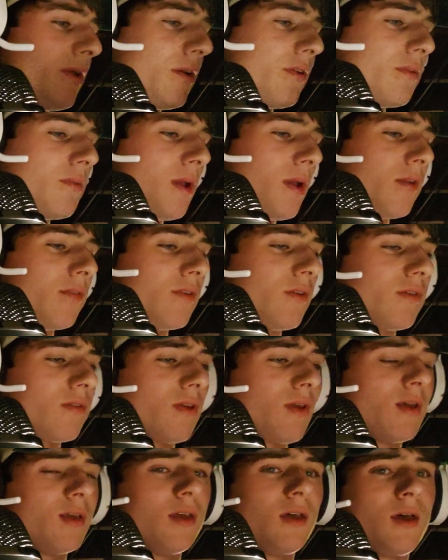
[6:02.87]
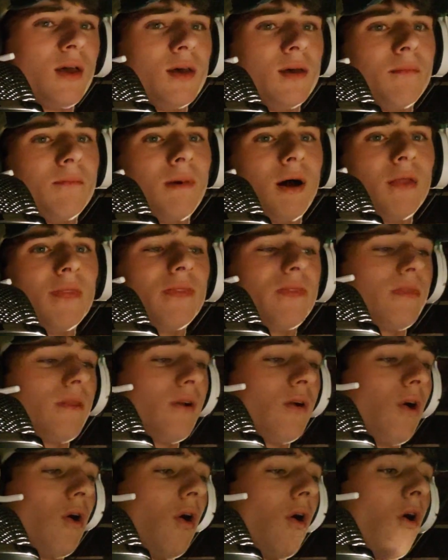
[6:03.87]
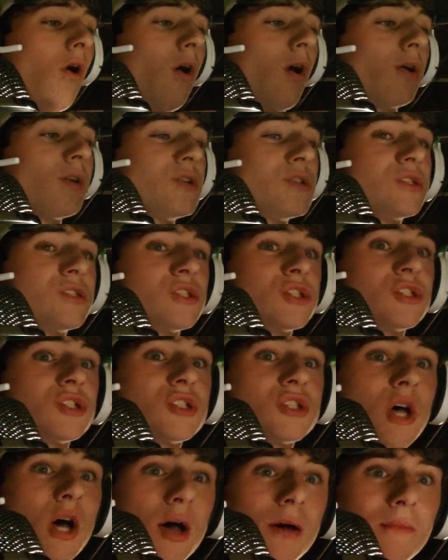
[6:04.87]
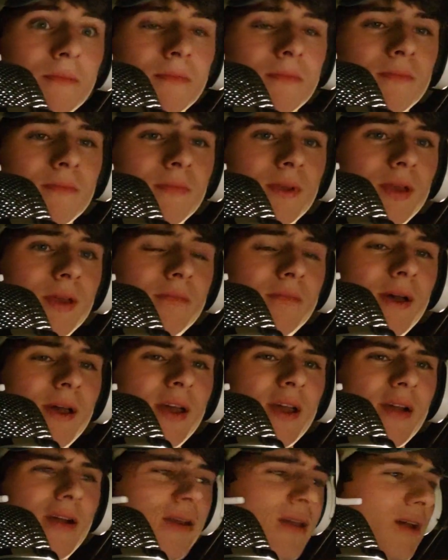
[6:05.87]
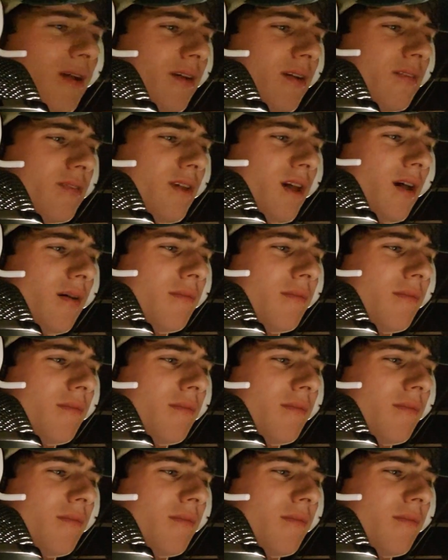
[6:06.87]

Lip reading: airspaces, but there are some in my area, because